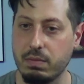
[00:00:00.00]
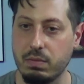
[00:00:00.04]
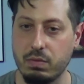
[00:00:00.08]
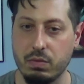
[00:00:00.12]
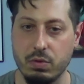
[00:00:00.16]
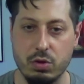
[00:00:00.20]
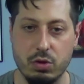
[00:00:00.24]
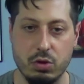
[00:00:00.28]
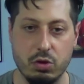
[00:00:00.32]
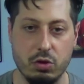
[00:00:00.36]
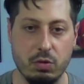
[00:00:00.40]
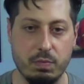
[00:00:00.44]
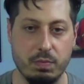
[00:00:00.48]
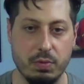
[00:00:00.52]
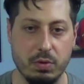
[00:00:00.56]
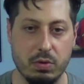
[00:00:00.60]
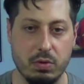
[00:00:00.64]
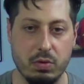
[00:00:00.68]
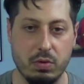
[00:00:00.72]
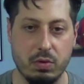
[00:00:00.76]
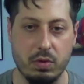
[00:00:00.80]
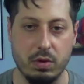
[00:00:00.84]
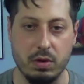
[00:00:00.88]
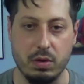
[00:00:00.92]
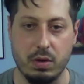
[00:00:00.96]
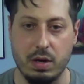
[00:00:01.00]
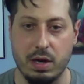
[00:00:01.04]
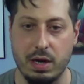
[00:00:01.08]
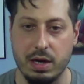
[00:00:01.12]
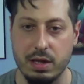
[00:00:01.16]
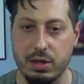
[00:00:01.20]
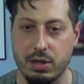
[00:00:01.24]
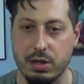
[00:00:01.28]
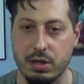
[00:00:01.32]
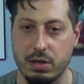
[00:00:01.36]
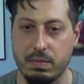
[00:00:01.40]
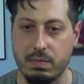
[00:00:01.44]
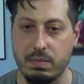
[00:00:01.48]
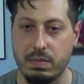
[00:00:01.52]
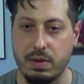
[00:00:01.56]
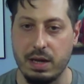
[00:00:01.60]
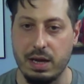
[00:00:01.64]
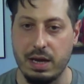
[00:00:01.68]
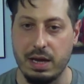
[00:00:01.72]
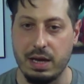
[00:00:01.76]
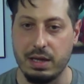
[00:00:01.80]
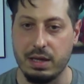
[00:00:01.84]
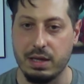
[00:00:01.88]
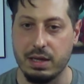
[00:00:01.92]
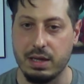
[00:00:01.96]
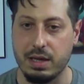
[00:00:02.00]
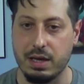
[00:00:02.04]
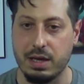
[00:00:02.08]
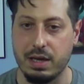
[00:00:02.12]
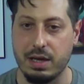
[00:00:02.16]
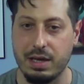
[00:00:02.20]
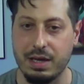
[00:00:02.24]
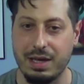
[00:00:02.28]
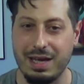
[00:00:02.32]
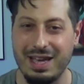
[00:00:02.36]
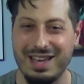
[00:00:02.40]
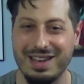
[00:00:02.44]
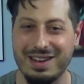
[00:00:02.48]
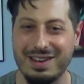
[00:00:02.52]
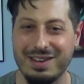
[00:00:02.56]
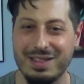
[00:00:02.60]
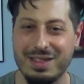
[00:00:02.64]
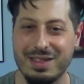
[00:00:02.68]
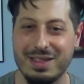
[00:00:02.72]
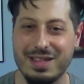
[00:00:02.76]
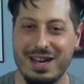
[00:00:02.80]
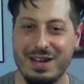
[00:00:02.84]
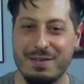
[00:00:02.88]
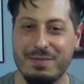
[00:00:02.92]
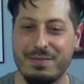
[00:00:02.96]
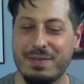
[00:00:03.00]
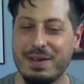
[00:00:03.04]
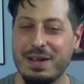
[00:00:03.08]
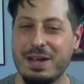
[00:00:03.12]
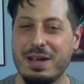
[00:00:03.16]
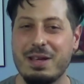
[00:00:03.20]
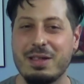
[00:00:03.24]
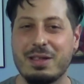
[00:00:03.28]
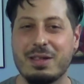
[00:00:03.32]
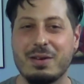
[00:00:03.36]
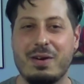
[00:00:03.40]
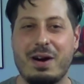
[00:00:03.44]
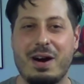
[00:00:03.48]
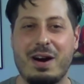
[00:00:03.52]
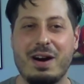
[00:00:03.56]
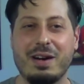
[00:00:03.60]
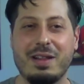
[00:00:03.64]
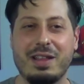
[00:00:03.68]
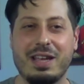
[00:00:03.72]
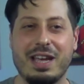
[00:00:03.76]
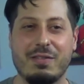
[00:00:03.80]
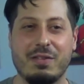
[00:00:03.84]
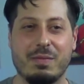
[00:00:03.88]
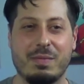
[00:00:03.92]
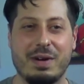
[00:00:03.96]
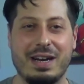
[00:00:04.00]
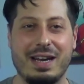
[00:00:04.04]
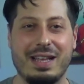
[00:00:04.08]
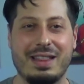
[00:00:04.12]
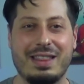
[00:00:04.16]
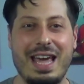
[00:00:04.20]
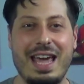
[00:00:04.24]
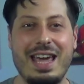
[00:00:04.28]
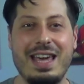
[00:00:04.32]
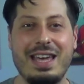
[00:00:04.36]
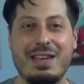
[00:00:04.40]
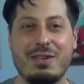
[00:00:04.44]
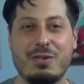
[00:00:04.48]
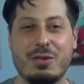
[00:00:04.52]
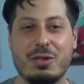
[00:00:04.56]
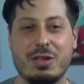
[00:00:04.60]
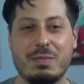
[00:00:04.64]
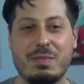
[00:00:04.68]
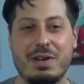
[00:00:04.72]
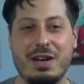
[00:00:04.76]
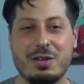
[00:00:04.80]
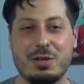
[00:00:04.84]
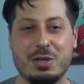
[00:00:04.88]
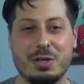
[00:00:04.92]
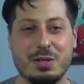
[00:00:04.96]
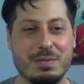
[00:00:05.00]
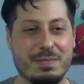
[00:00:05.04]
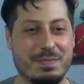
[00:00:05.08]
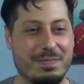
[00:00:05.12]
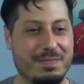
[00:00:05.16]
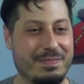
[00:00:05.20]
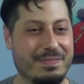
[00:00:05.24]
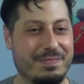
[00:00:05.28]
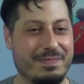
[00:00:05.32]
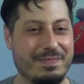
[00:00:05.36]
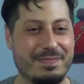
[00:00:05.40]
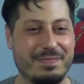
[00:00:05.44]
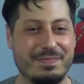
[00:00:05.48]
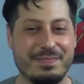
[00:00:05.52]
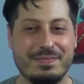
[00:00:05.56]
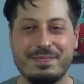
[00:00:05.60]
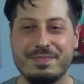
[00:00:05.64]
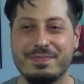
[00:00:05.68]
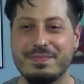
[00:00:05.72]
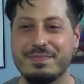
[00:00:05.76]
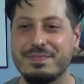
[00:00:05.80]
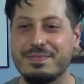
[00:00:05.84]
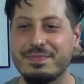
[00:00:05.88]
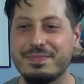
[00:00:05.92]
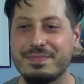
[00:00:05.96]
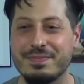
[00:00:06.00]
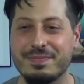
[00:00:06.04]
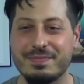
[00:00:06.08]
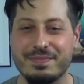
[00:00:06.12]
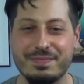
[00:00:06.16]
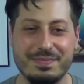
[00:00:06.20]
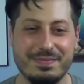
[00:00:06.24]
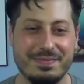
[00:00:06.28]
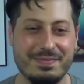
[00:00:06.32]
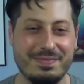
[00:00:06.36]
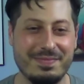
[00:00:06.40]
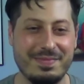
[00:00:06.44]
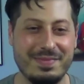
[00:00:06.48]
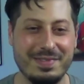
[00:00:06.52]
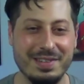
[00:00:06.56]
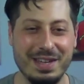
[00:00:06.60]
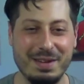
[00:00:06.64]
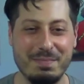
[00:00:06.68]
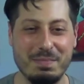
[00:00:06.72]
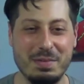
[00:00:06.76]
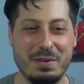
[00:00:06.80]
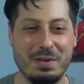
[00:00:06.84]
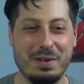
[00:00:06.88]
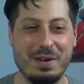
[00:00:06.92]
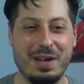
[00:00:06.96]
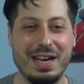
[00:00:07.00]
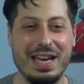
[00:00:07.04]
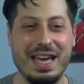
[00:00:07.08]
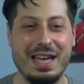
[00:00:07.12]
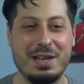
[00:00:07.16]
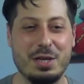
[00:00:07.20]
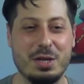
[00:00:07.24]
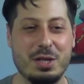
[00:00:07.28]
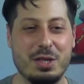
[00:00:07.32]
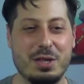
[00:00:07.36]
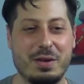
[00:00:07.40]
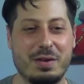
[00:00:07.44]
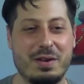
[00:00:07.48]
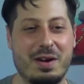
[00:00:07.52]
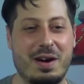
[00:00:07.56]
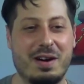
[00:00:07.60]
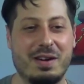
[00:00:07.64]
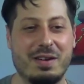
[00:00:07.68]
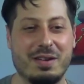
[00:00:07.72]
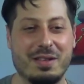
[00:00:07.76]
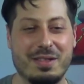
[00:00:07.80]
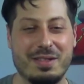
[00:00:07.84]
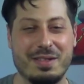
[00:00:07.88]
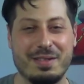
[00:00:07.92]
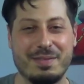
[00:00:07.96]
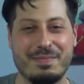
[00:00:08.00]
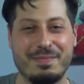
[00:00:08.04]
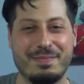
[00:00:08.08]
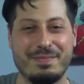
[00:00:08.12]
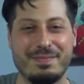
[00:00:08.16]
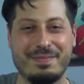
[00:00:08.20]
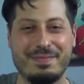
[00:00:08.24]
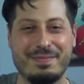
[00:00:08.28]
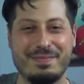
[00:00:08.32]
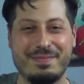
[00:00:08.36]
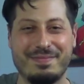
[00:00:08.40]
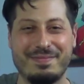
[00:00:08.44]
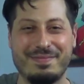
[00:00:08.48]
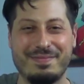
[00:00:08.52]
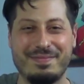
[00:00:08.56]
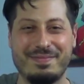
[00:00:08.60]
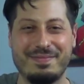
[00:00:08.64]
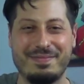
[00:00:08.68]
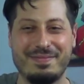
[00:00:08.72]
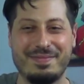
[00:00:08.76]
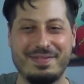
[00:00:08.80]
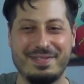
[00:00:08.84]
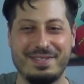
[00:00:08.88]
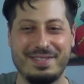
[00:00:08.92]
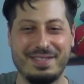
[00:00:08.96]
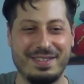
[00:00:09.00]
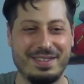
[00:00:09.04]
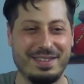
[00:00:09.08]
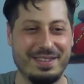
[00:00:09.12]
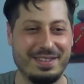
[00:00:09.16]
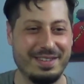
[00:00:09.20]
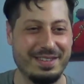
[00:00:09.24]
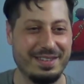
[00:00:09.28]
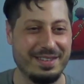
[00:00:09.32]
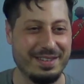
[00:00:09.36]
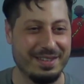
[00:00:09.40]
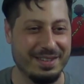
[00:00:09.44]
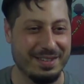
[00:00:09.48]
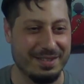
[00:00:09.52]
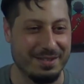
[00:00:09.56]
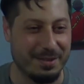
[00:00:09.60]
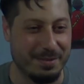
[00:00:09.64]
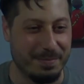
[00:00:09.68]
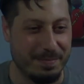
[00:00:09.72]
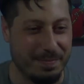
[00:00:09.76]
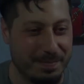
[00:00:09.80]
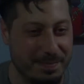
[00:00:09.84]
was super cool and awesome, and yeah, good stuff. So Harley, everybody, thank you so much. Thank you. Yep, cool. I'll catch you soon, Harles. Bye. Cool.